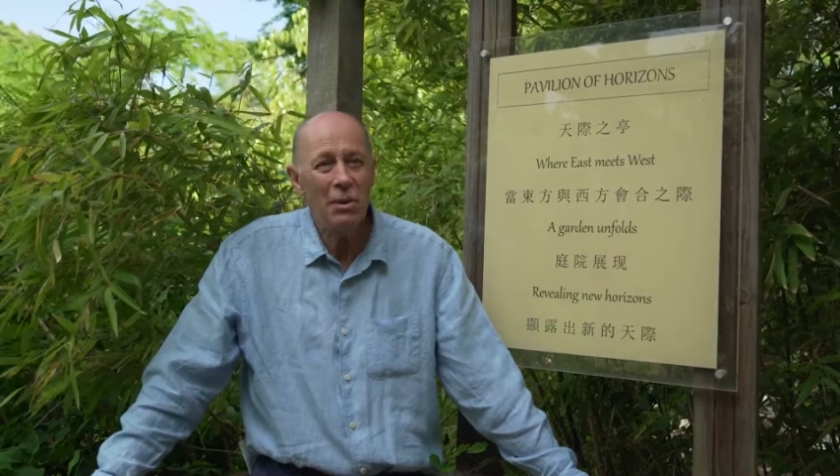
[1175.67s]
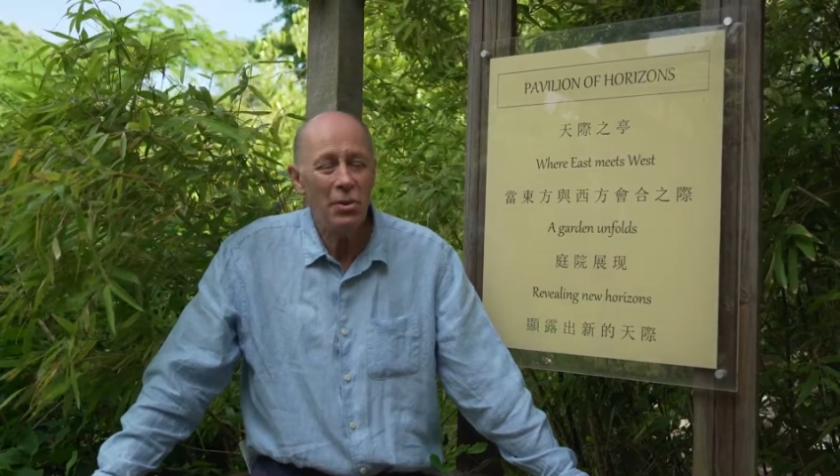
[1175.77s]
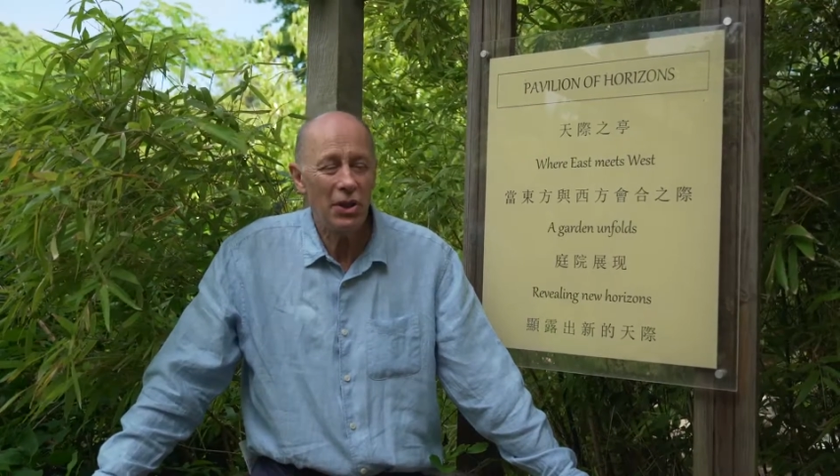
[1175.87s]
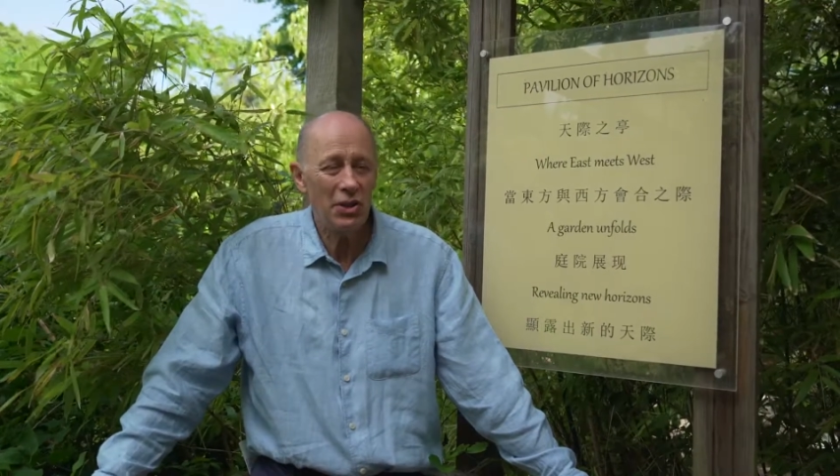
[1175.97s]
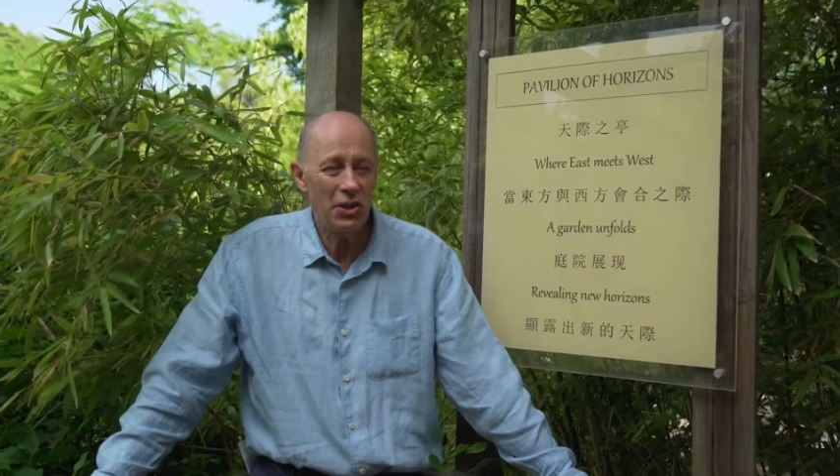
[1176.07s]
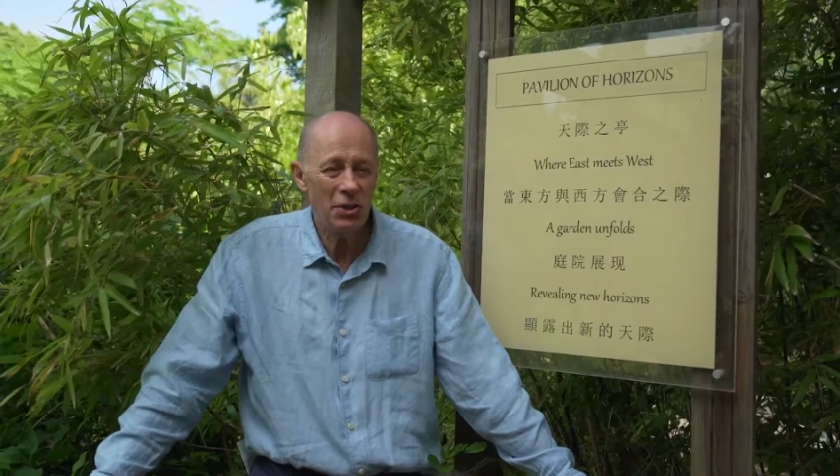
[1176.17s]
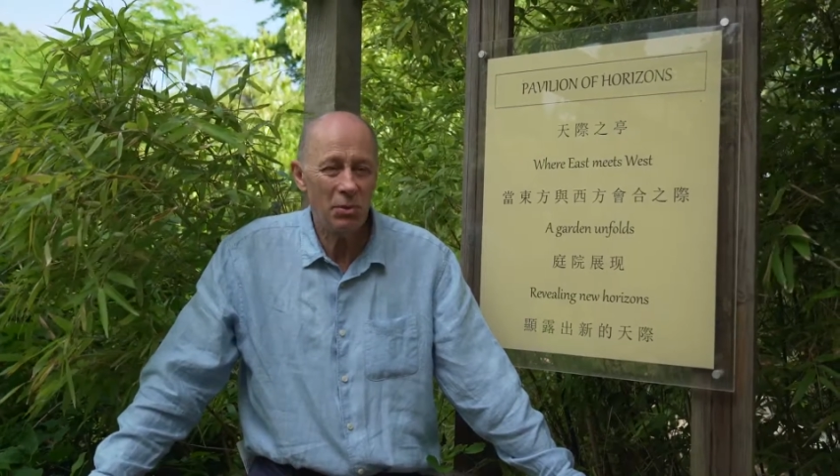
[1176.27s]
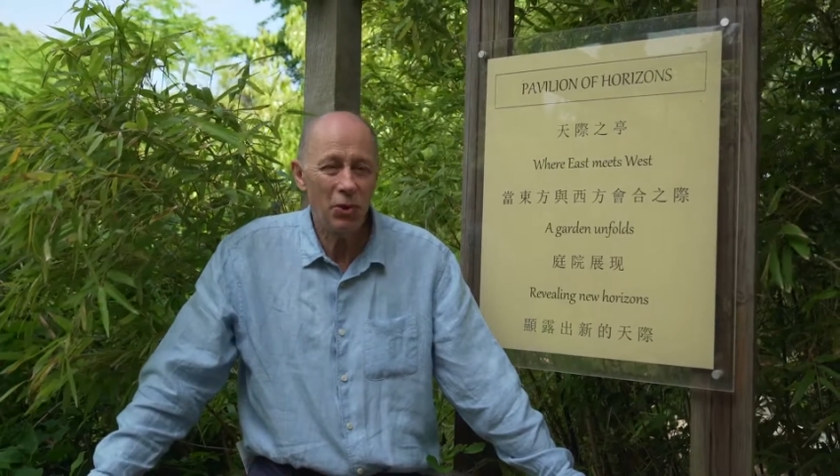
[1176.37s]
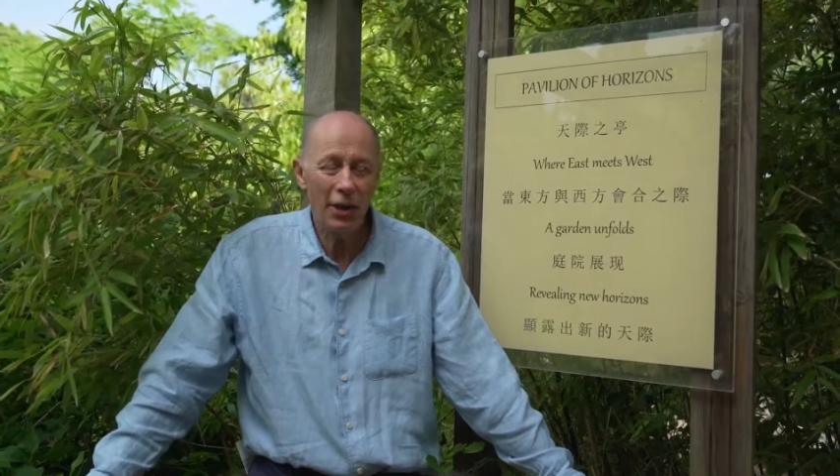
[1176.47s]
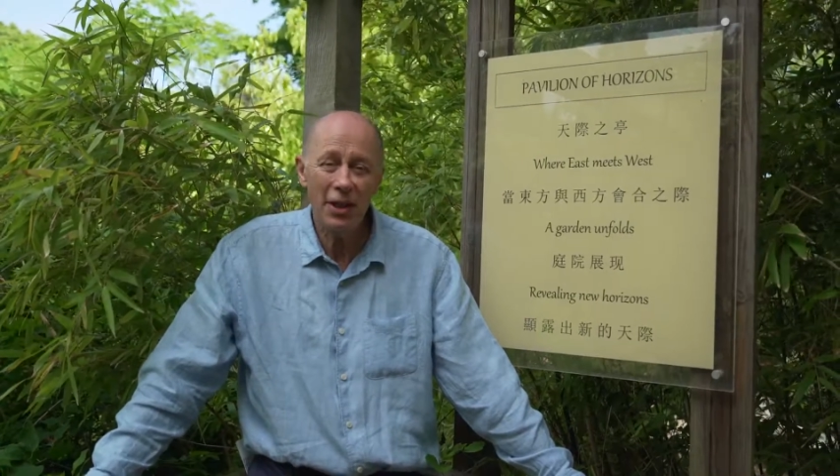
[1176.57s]
because it's
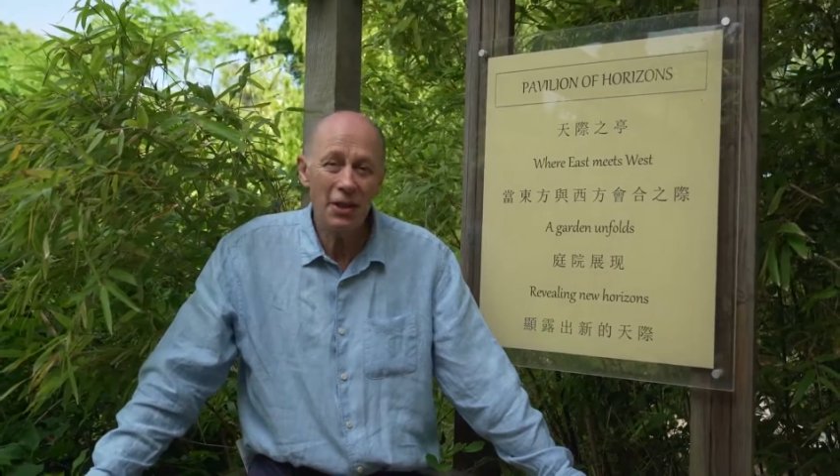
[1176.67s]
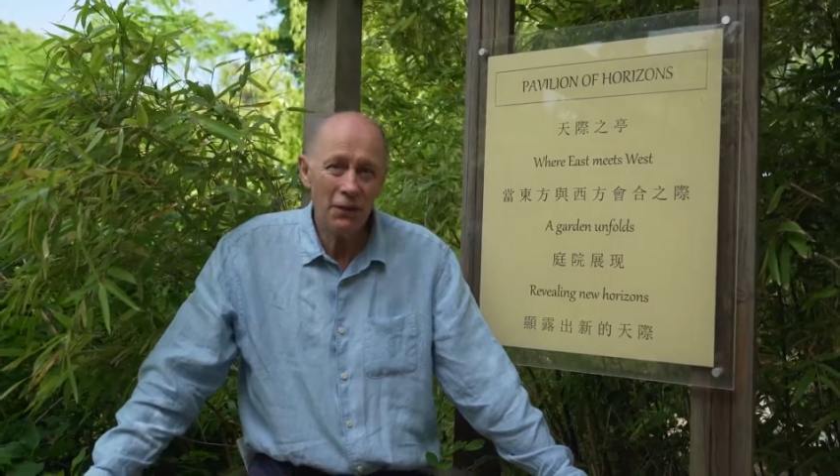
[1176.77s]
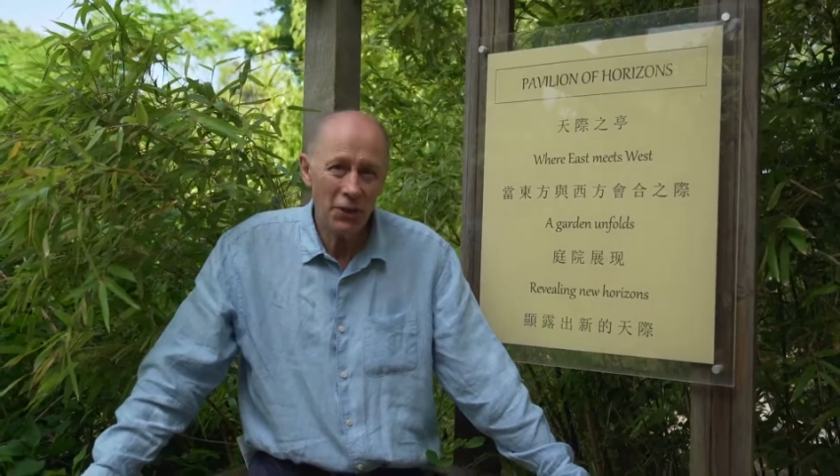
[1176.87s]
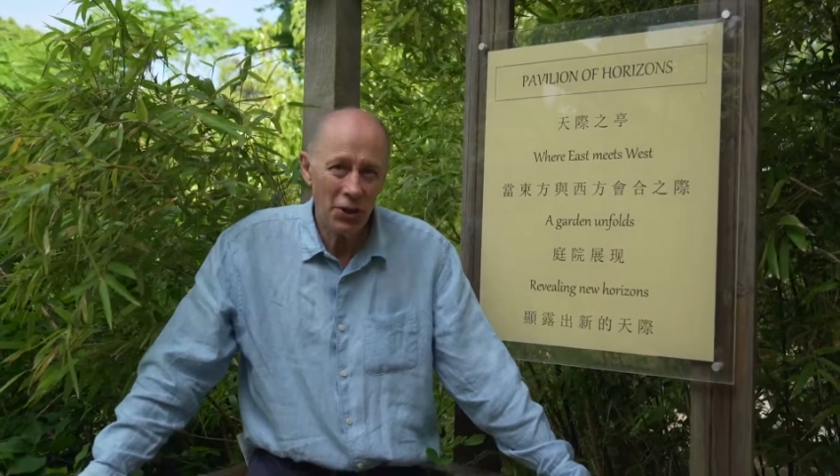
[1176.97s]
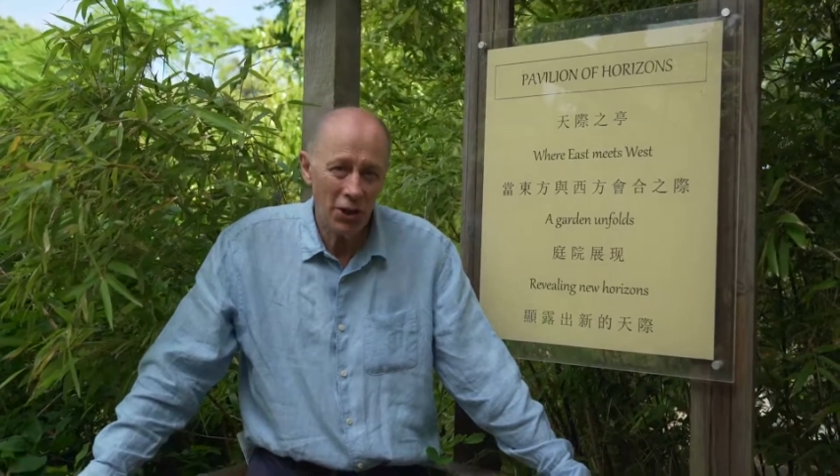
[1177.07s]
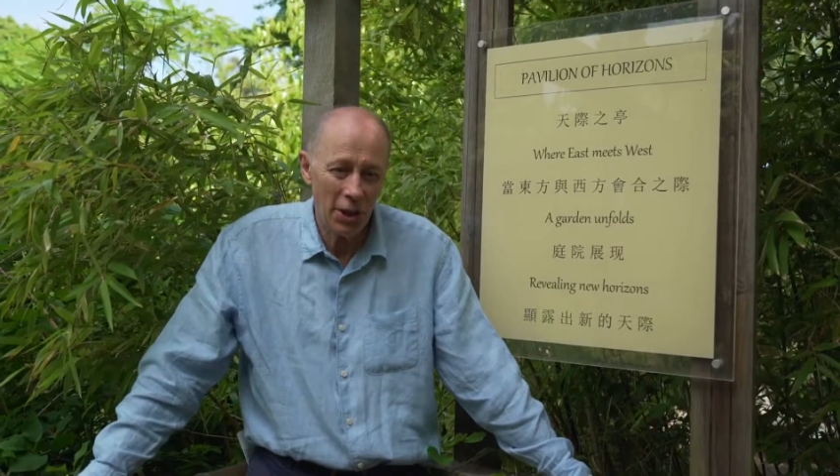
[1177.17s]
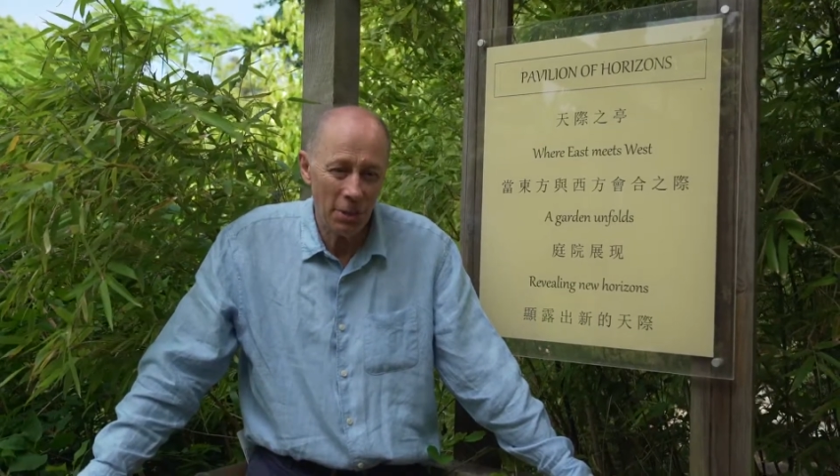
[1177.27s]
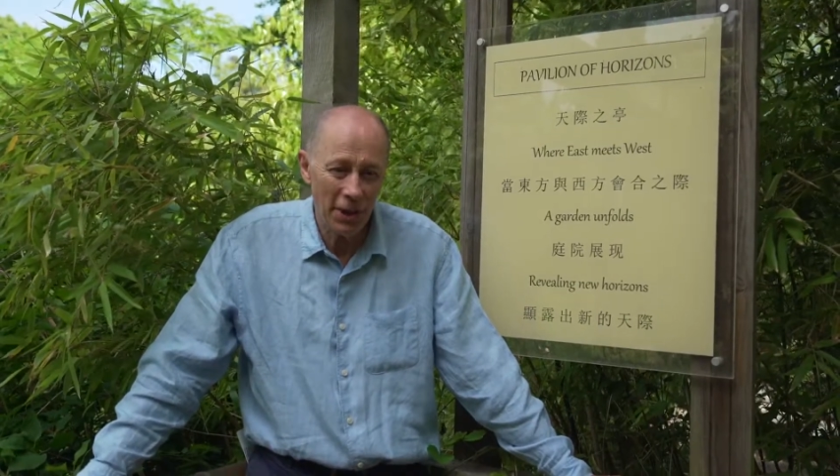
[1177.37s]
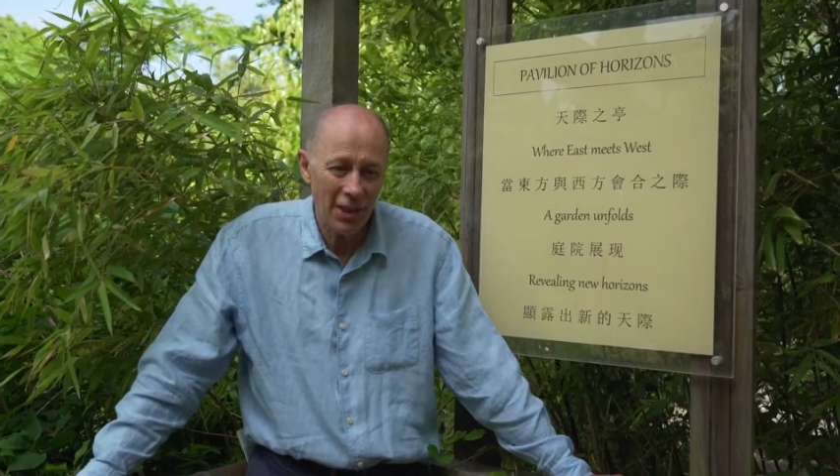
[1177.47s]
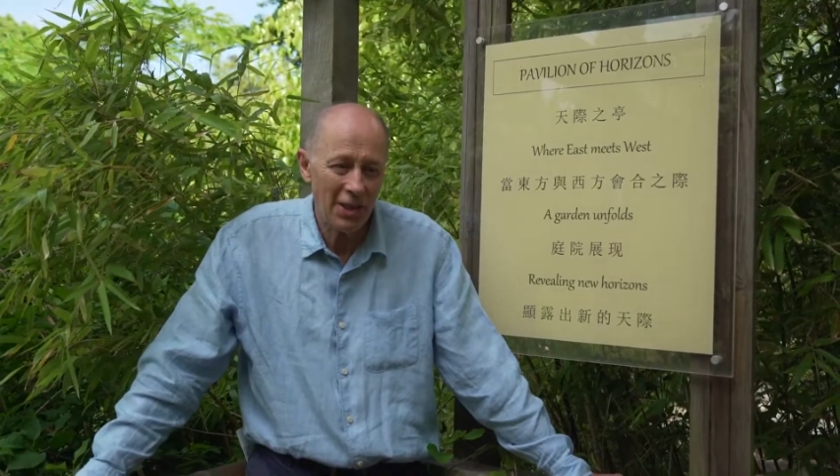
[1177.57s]
more individually
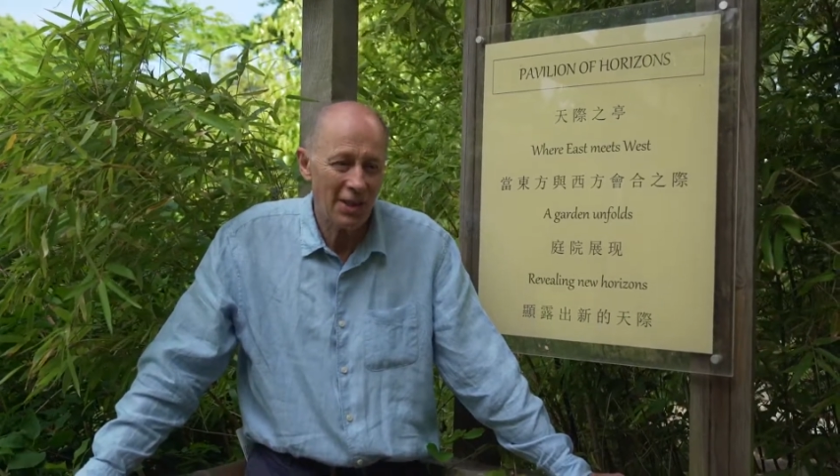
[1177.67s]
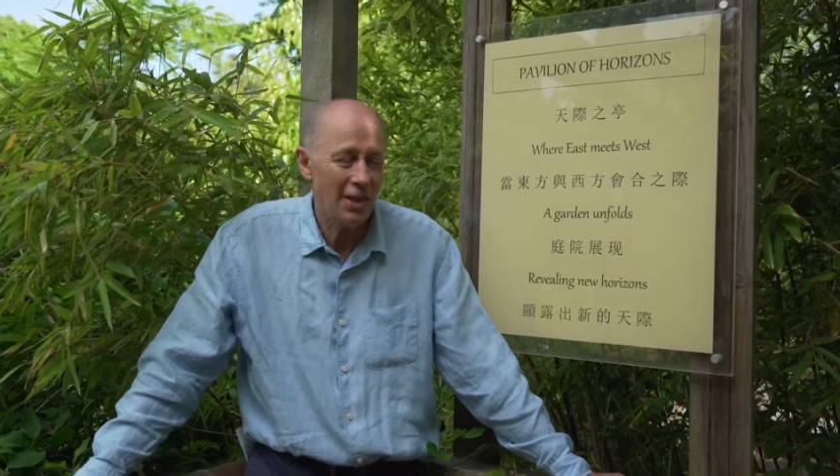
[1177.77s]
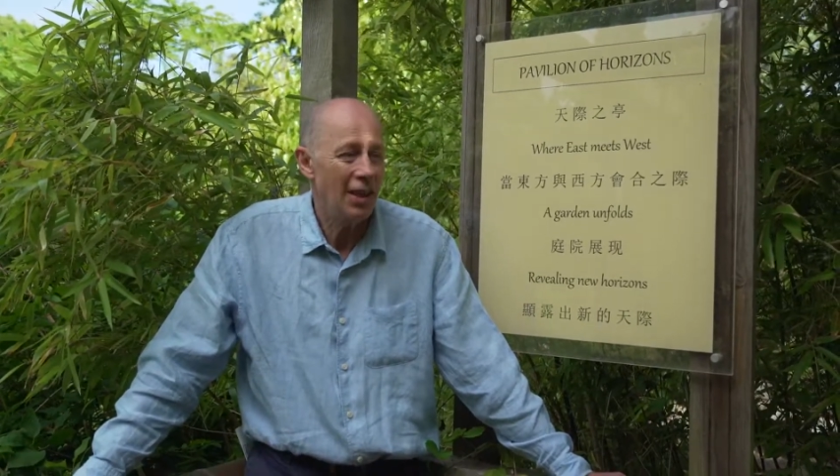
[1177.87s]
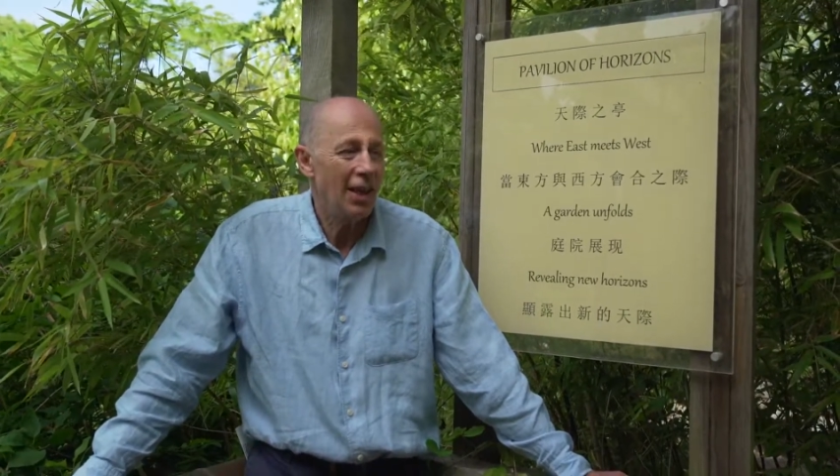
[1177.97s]
based